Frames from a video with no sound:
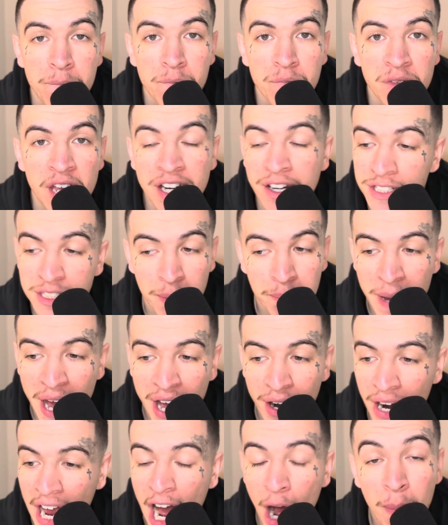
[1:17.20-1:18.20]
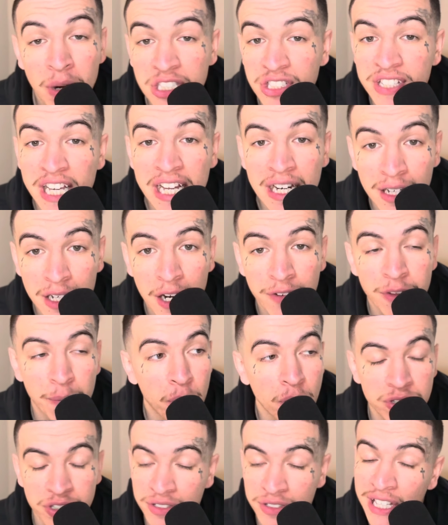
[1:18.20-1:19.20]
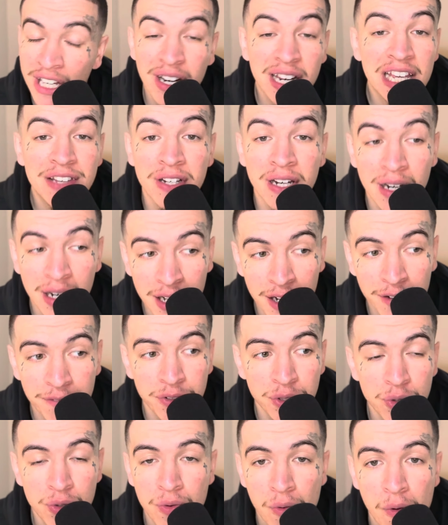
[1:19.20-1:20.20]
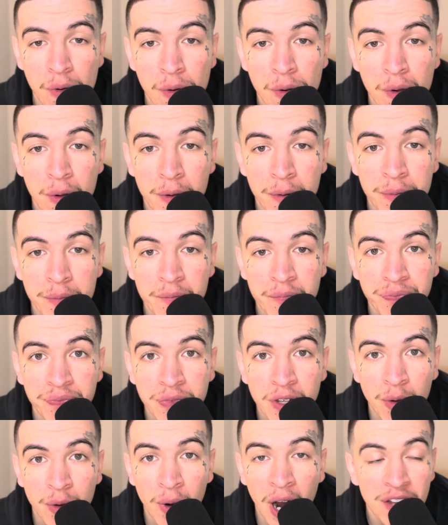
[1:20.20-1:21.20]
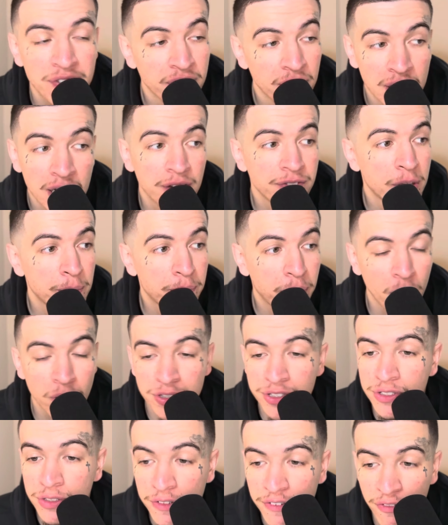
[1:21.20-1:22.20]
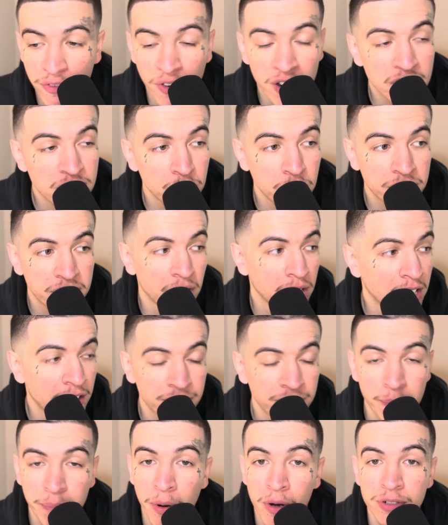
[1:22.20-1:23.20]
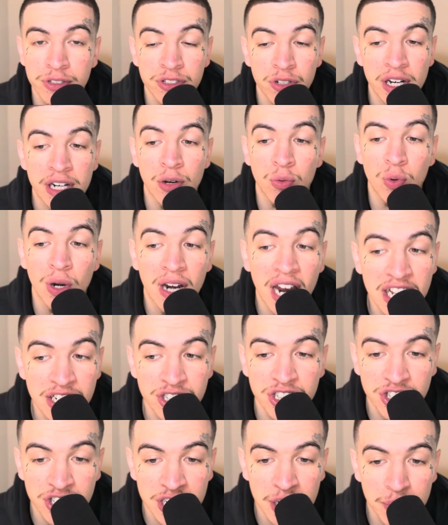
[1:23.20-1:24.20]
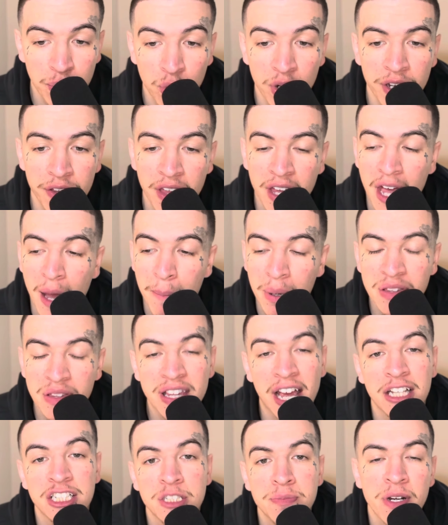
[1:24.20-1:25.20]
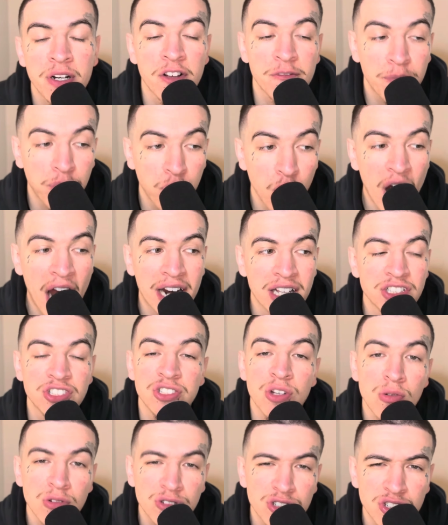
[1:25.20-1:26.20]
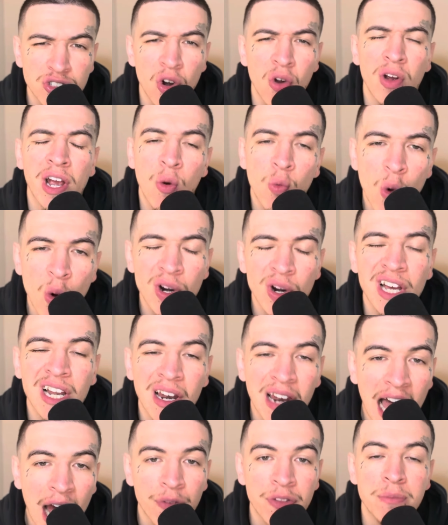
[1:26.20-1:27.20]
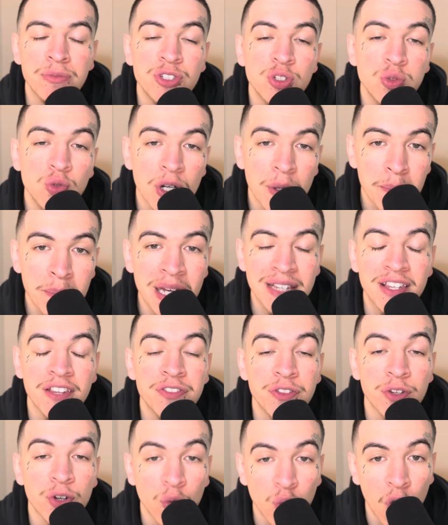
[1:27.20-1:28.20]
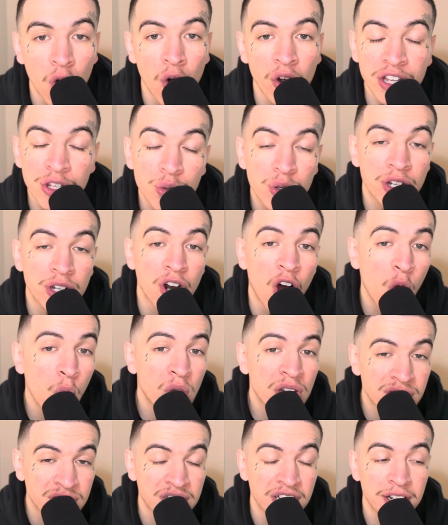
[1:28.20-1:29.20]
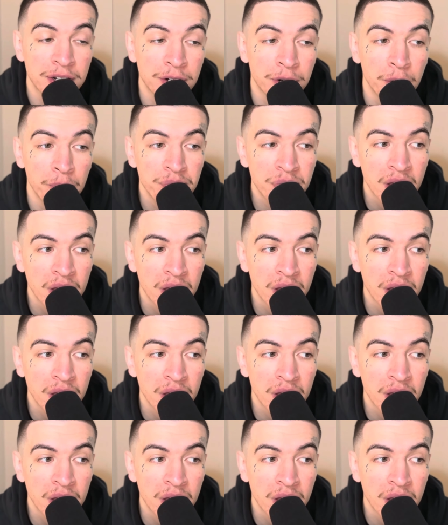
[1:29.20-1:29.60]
It doesn't matter how much they love the person. They'll even love you, right? They'll love the person they're friends with. They'll love the person they're in a relationship with. But that spirit of pride is so strong, it won't allow them to admit that they're wrong. And you can always tell